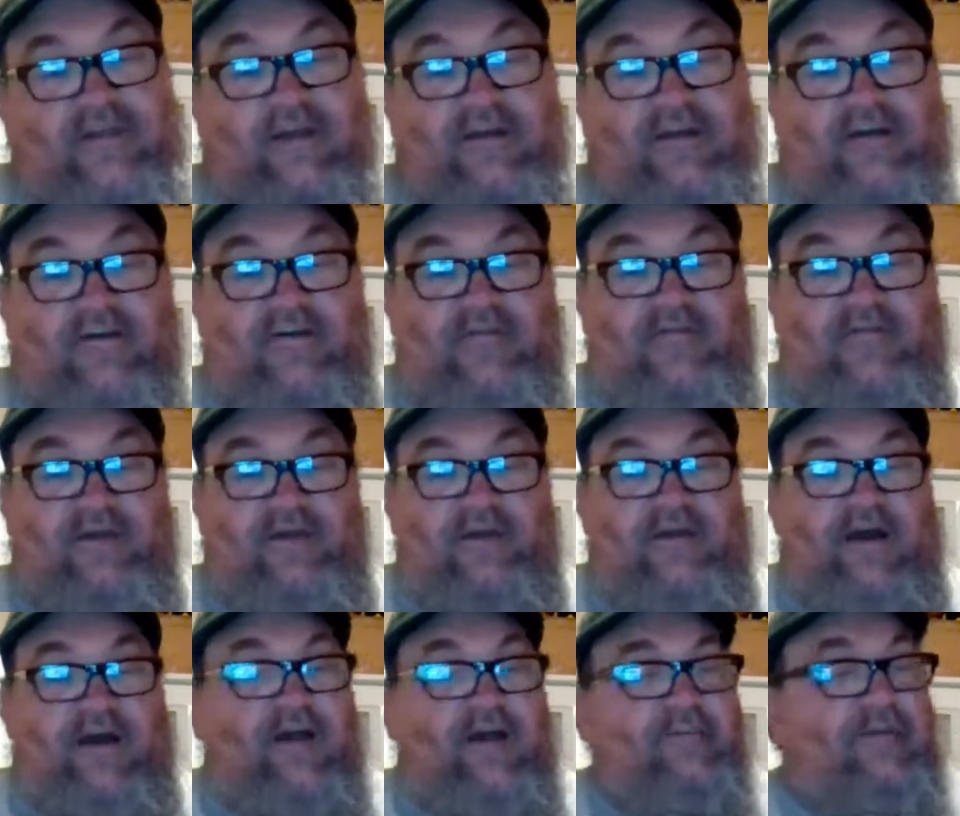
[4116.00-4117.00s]
That could be.
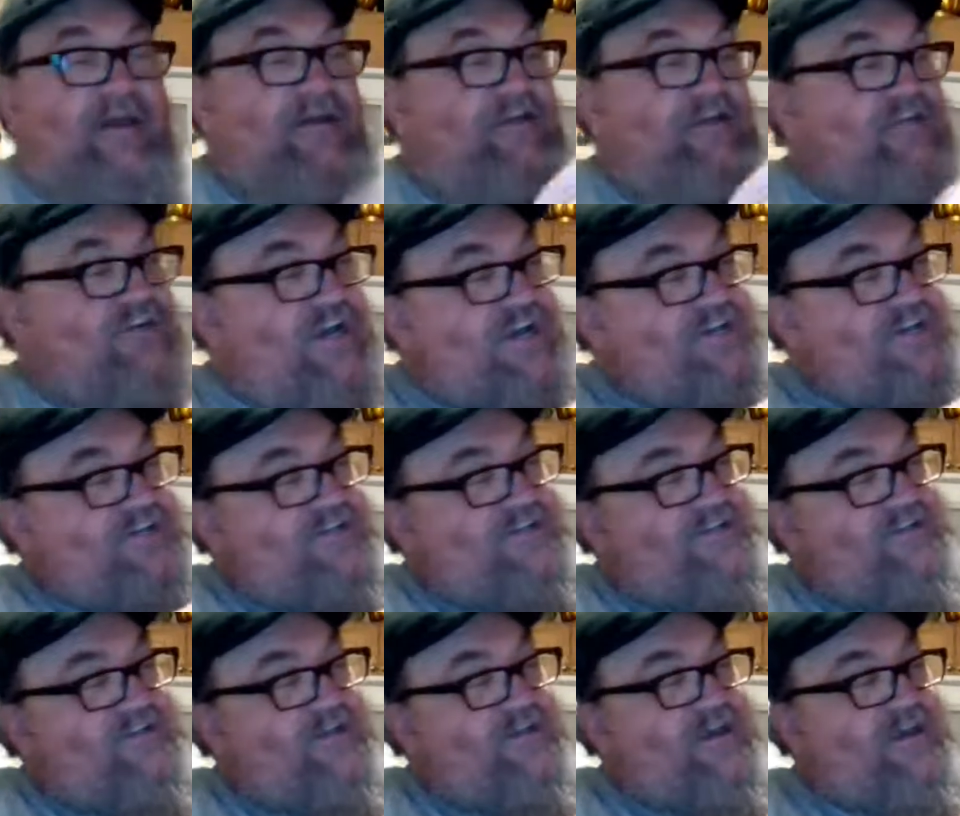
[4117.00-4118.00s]
I might change it
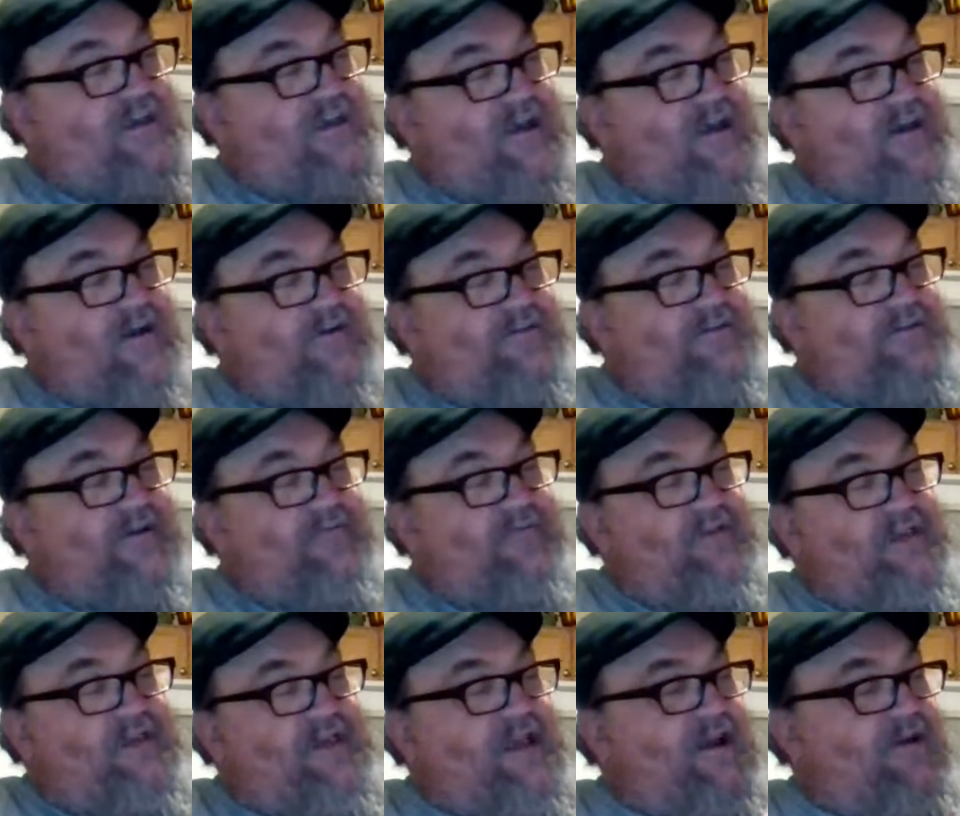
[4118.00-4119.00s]
so all I
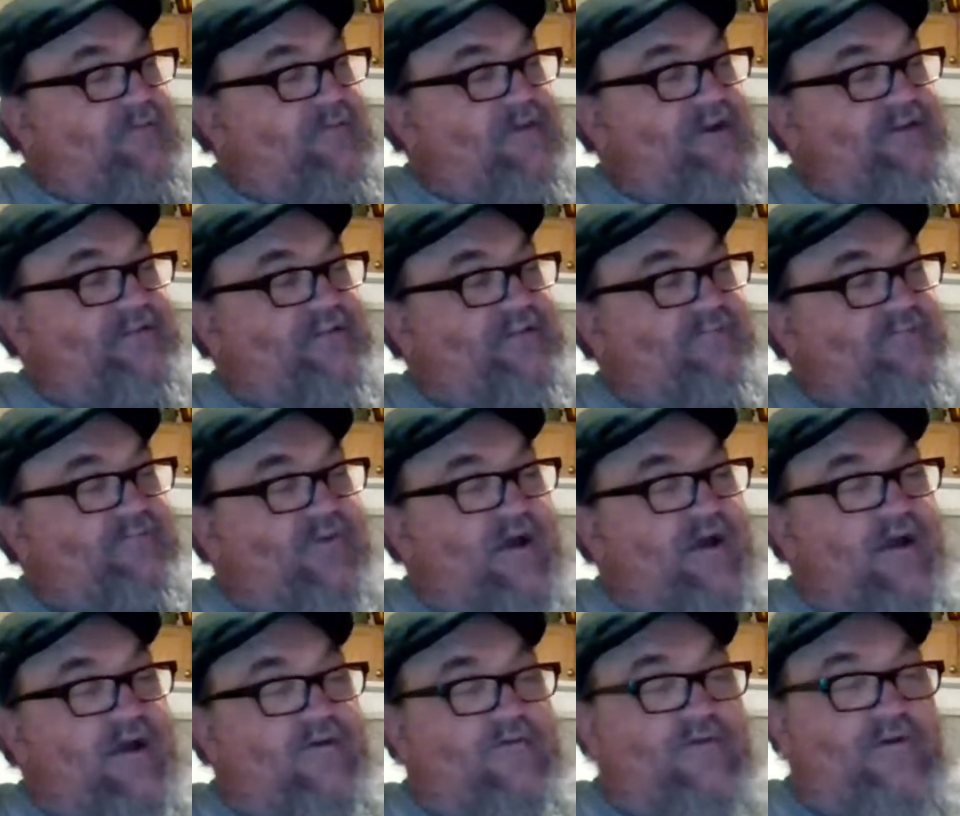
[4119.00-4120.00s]
really care about is the
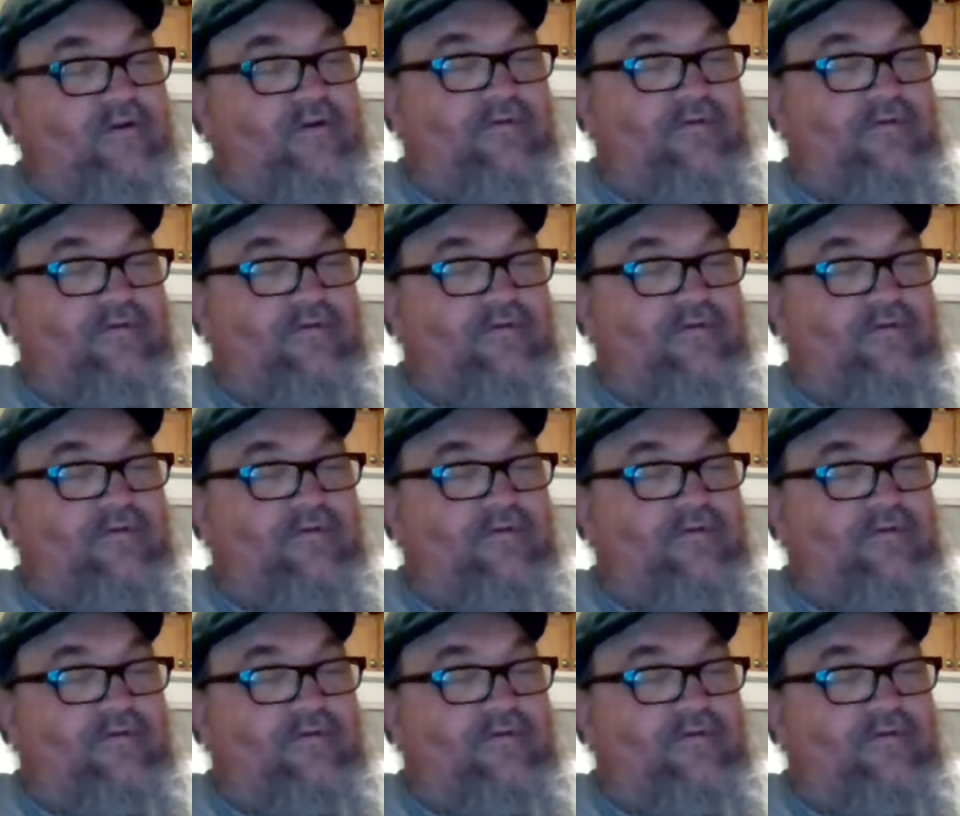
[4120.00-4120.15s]
brown.